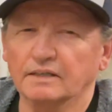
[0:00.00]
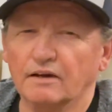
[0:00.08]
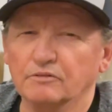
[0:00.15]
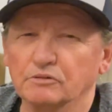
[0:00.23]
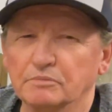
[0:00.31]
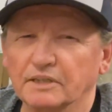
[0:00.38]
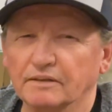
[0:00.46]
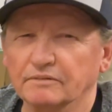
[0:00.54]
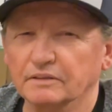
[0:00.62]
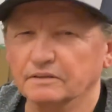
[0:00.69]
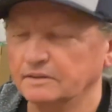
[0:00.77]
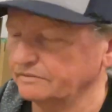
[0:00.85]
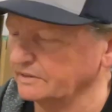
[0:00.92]
I will be able
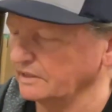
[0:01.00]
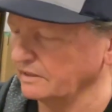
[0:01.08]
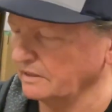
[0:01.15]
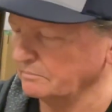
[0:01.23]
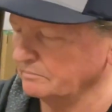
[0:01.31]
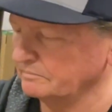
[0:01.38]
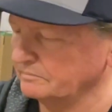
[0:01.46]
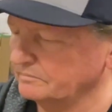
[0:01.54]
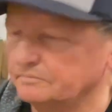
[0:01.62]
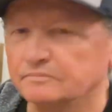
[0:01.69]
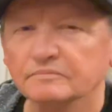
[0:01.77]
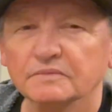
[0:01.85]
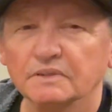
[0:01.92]
to lift it up,
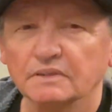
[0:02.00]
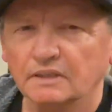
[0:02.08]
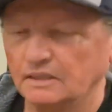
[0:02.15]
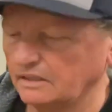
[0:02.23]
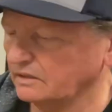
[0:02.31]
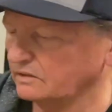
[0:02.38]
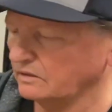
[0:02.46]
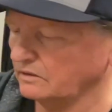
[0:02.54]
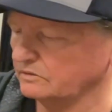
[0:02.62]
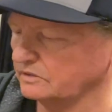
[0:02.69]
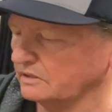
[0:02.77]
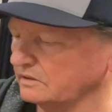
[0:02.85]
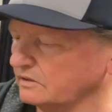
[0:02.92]

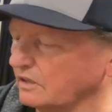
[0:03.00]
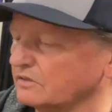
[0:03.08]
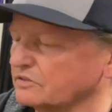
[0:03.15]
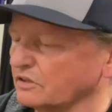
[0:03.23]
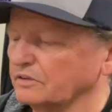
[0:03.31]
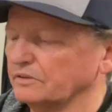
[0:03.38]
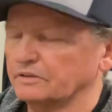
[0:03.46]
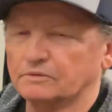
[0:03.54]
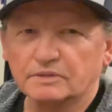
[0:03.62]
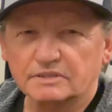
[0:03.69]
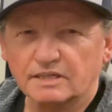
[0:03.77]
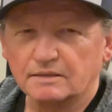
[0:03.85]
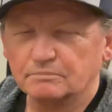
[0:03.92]
close it, and then secure it
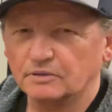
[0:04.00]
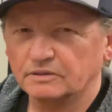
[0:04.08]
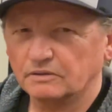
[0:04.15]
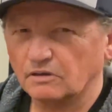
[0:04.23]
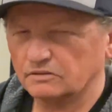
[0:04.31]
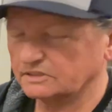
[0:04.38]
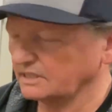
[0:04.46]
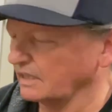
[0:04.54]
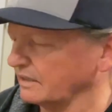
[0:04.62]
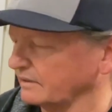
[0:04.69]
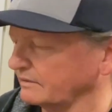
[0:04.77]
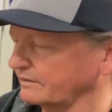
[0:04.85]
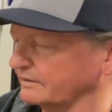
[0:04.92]
with tape on all
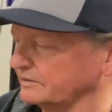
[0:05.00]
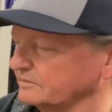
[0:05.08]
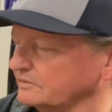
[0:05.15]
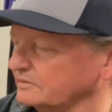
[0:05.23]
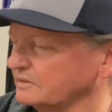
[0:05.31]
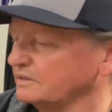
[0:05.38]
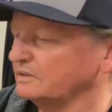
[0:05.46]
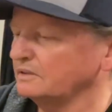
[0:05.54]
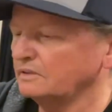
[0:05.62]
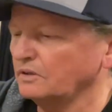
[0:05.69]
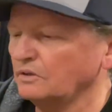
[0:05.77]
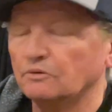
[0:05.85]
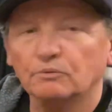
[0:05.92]
sides.
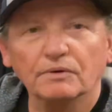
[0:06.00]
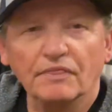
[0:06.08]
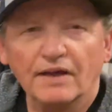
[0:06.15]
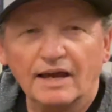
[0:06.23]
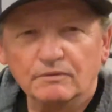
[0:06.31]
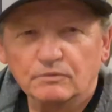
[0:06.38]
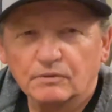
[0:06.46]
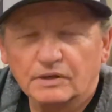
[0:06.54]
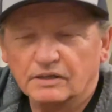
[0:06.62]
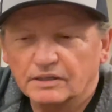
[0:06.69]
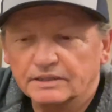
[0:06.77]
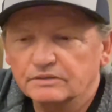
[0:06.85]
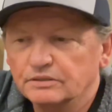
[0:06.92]
With that, we're
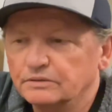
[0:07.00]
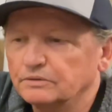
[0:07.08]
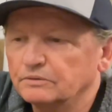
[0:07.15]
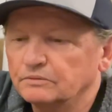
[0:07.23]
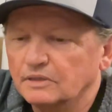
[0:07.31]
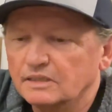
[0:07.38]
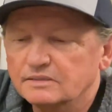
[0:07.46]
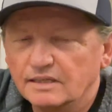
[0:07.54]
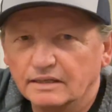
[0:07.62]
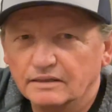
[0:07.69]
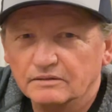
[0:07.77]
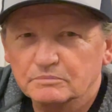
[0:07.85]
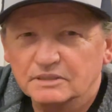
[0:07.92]
going to take
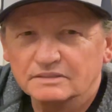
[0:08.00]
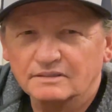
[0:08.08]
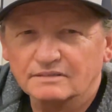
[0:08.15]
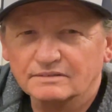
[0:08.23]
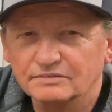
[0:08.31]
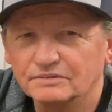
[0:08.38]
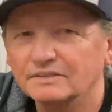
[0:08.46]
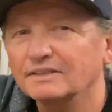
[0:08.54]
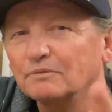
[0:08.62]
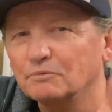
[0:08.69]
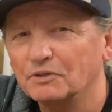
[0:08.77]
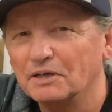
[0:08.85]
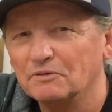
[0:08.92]
care of business.
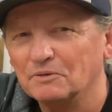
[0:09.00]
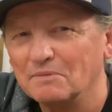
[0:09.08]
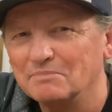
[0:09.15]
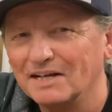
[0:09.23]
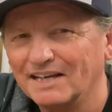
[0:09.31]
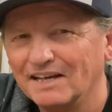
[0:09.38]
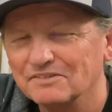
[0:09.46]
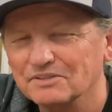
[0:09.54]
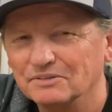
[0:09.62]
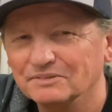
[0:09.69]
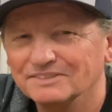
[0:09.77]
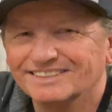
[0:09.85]
We'll get right back at you.